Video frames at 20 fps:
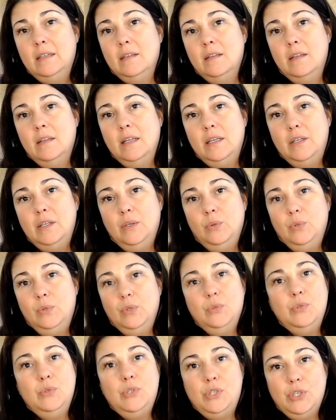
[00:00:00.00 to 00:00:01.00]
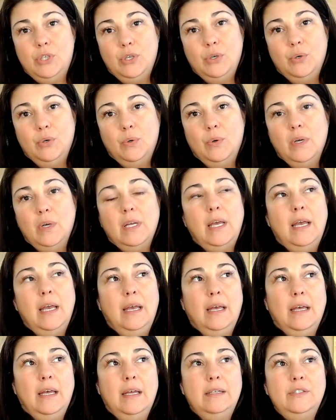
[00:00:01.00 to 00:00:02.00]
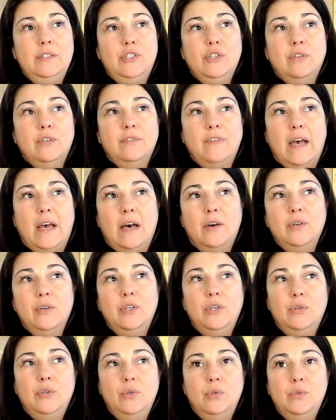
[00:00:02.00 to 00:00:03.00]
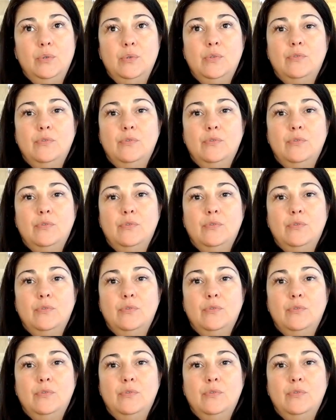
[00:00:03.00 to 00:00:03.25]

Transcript: that you used to, and your values